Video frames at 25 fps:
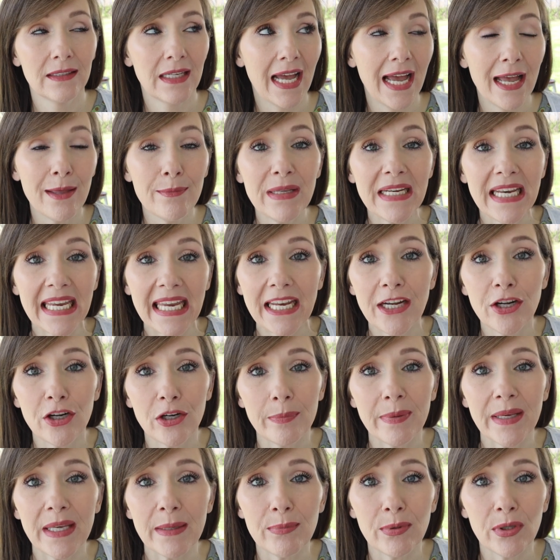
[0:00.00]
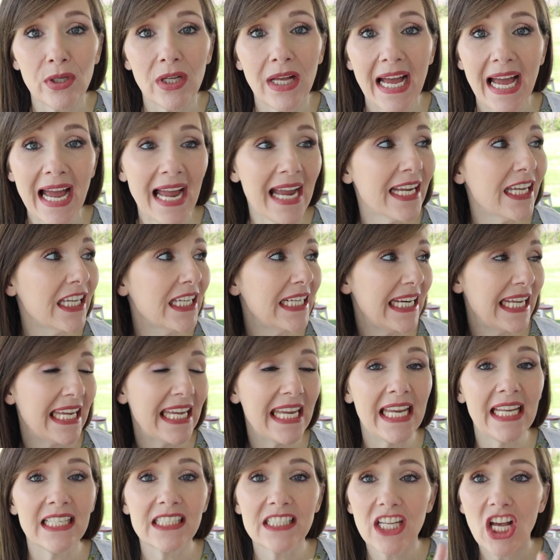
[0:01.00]
I'm an eater, people. I could
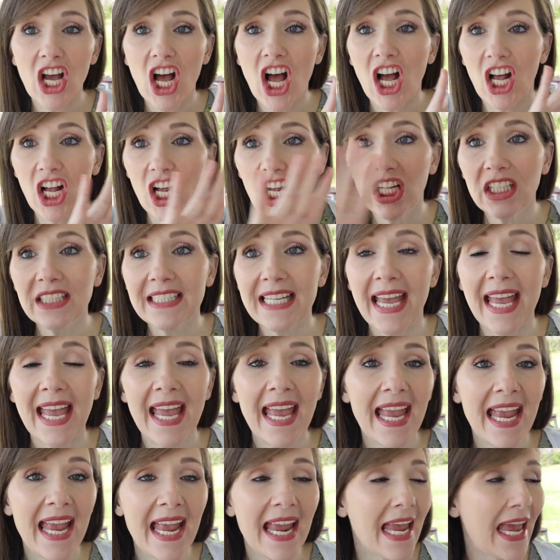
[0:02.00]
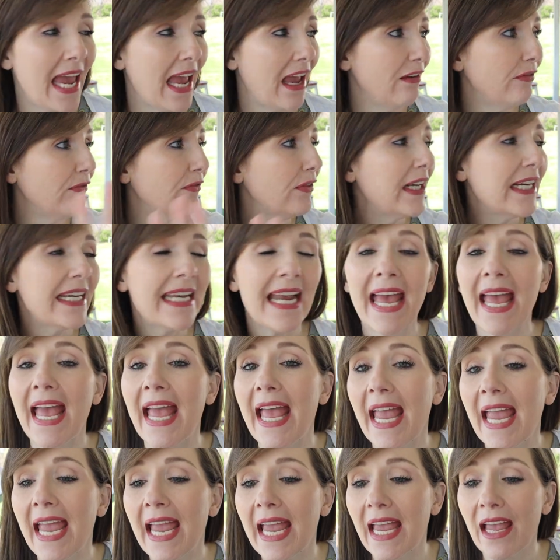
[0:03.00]
eat all day, every
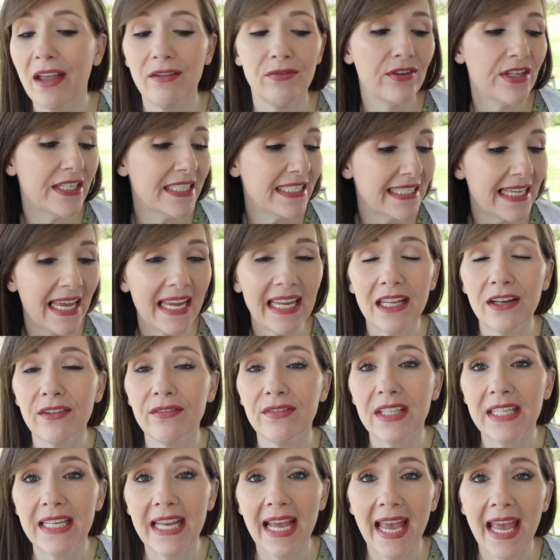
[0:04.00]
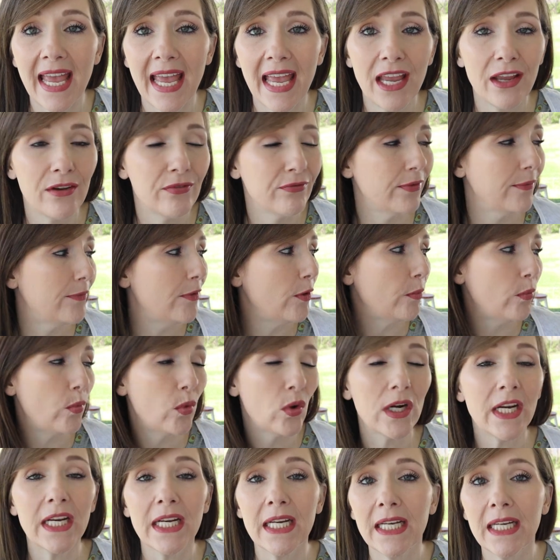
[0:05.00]
day, every second of the day, from the
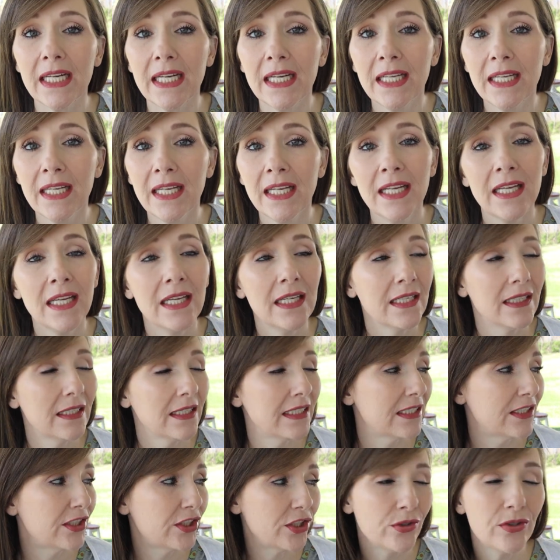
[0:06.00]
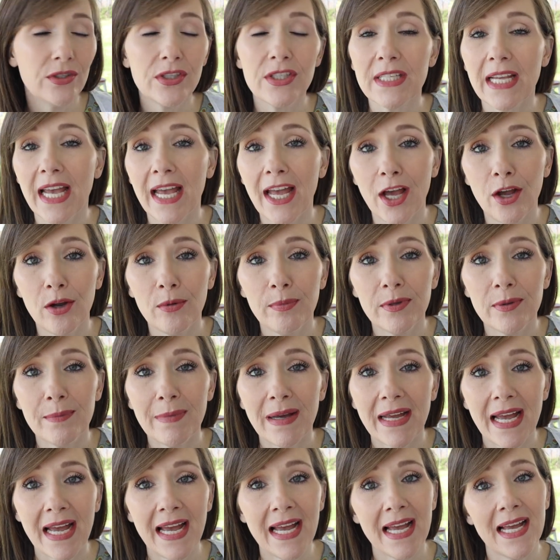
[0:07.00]
morning, as soon as I open
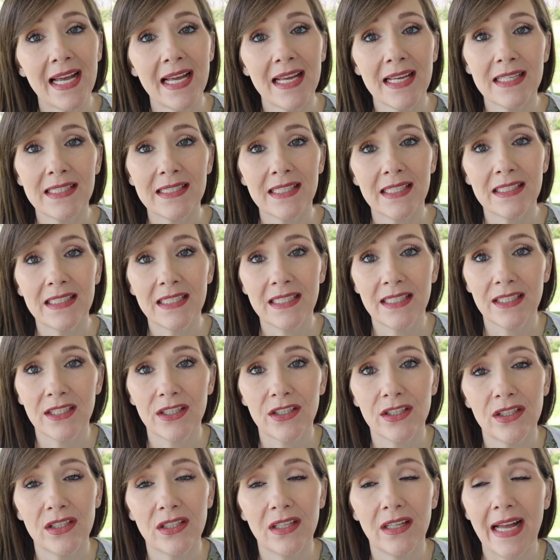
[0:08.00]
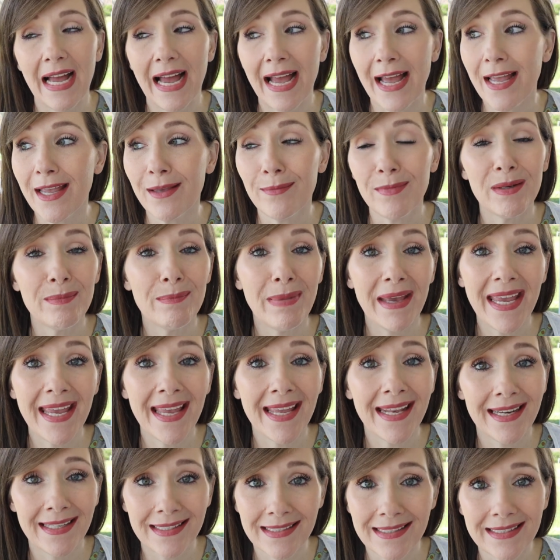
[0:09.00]
my eyes, till I am in
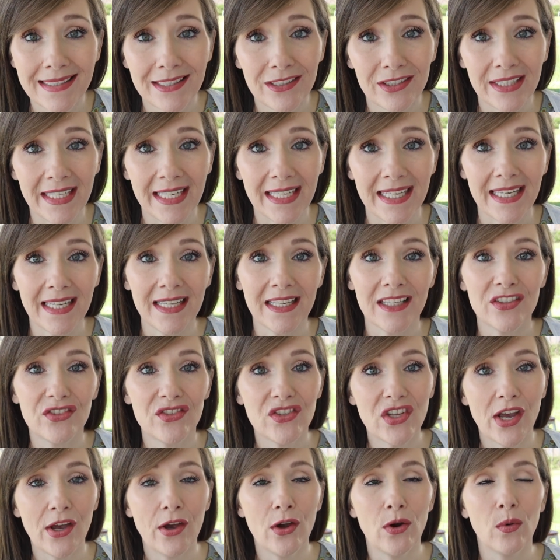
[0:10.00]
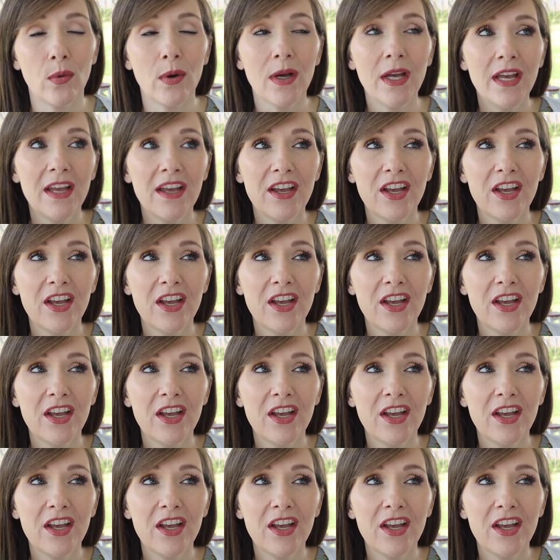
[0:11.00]
bed and still eating. So,